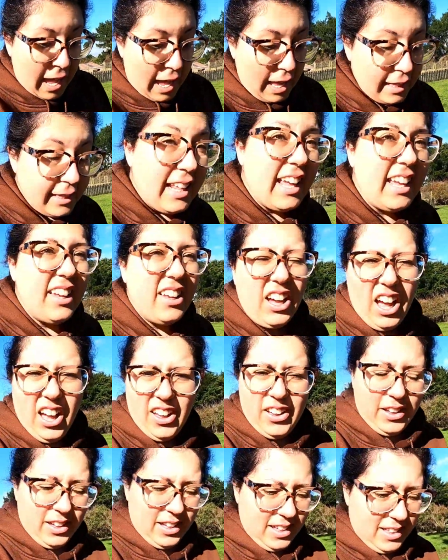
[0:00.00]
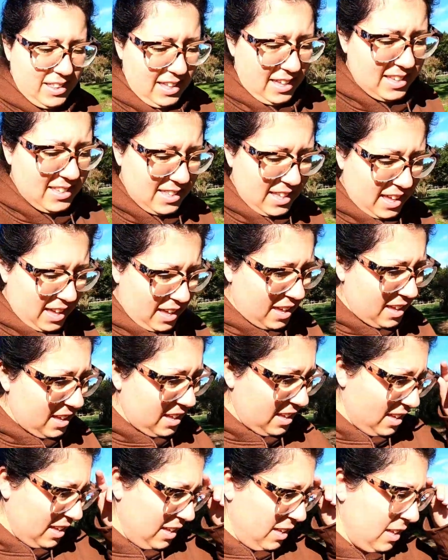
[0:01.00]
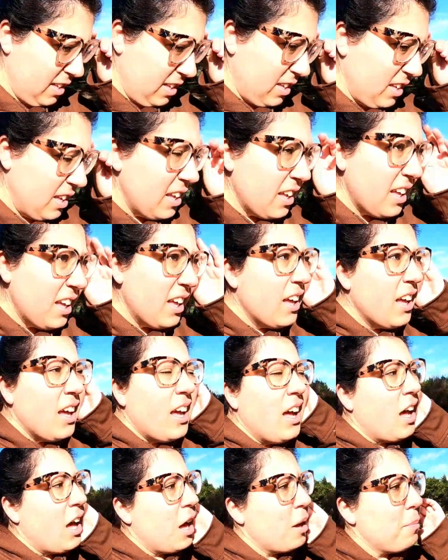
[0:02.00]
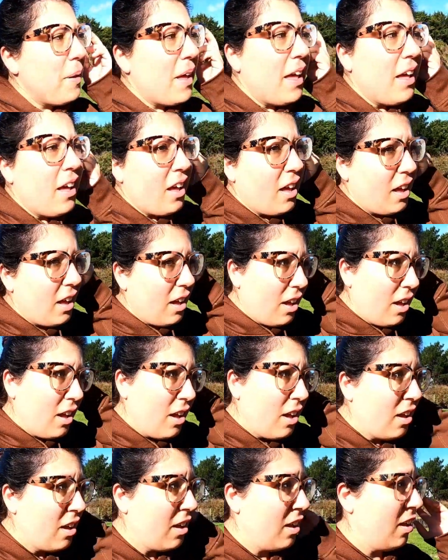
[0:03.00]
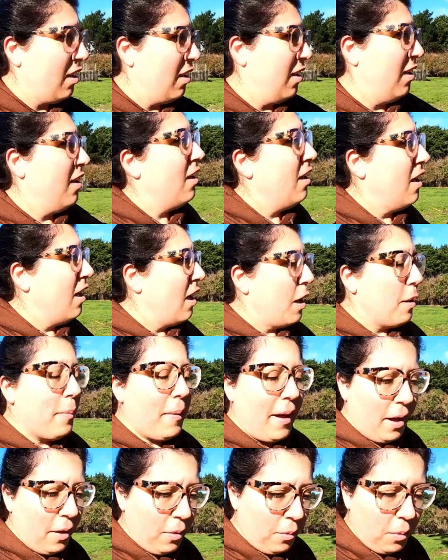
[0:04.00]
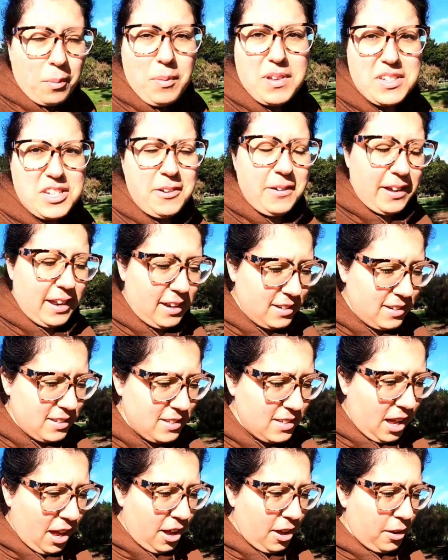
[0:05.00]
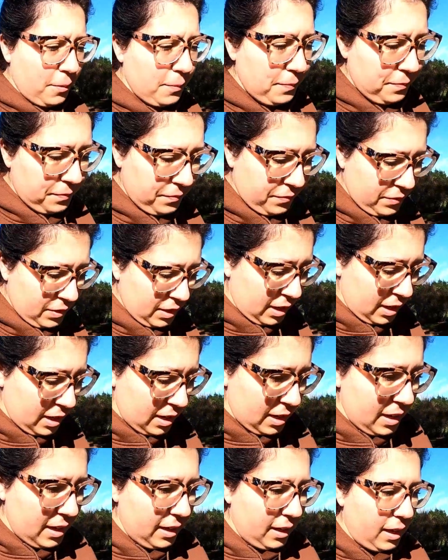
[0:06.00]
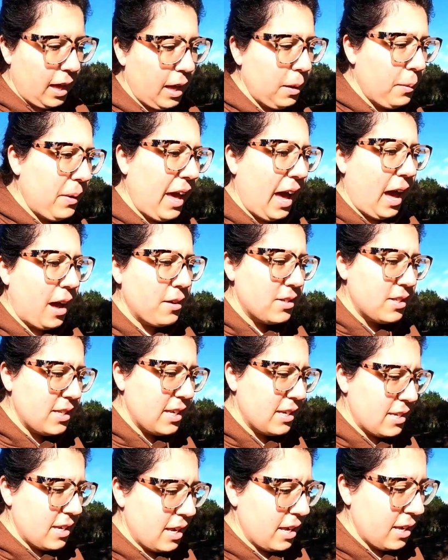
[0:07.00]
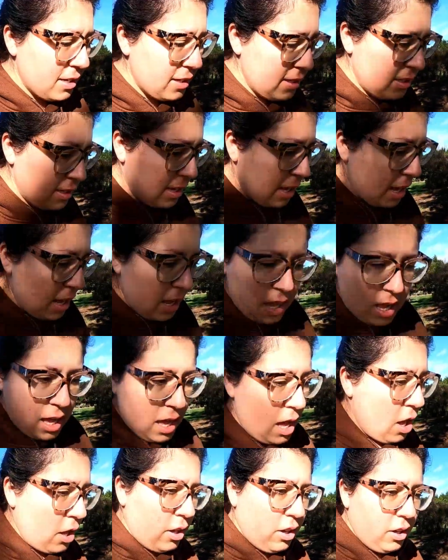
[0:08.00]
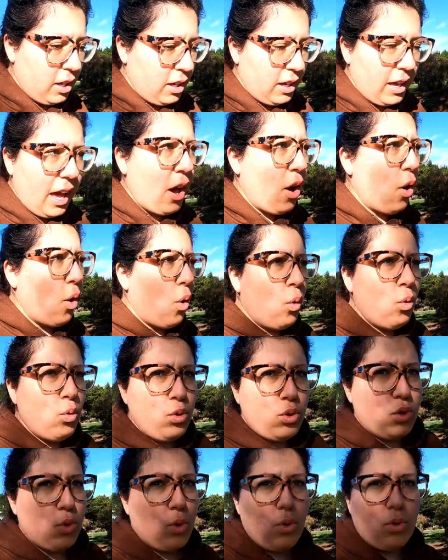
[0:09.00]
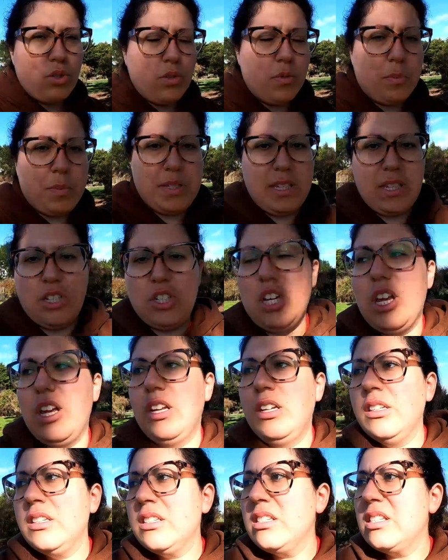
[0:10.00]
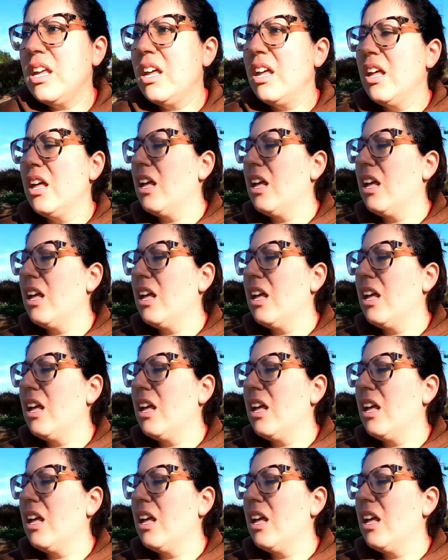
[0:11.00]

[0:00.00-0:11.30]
And there you go. There's a bit about what we're doing. So, Kiwi House Sitters, you can get all sorts of positions.